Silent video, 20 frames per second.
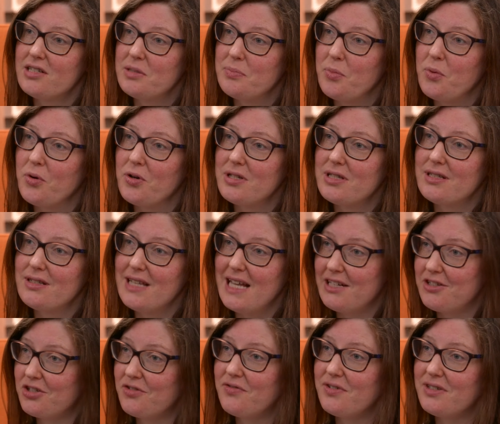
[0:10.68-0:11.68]
sports and
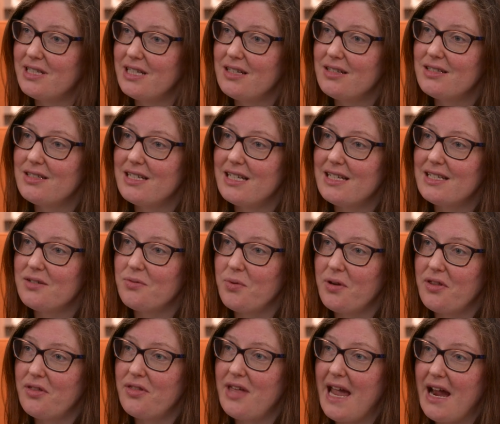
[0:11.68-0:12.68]
leisure facilities
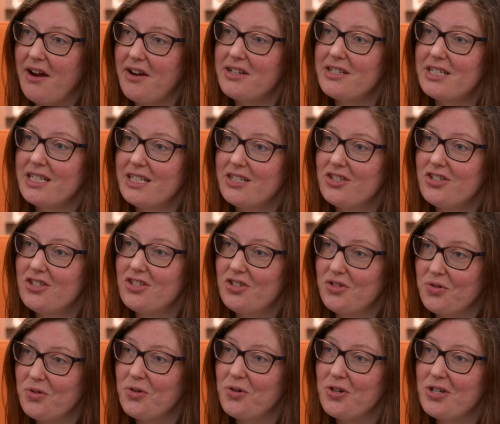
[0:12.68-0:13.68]
with heritage
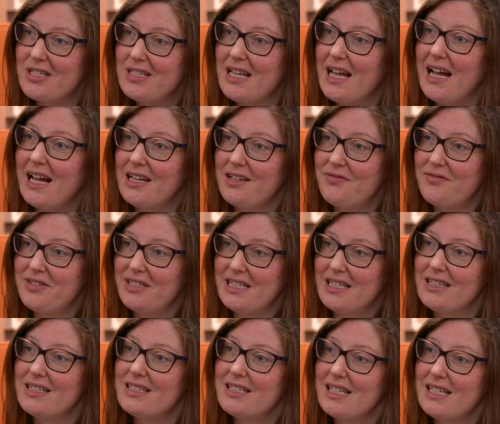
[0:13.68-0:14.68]
stores and
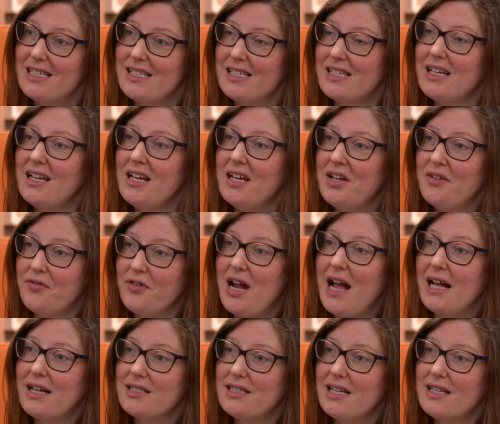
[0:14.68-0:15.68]
facilities for
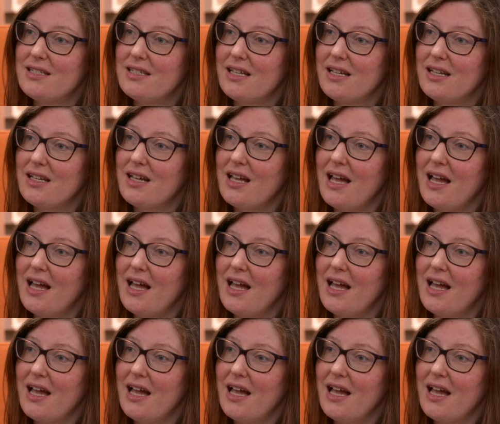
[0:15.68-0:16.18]
accessing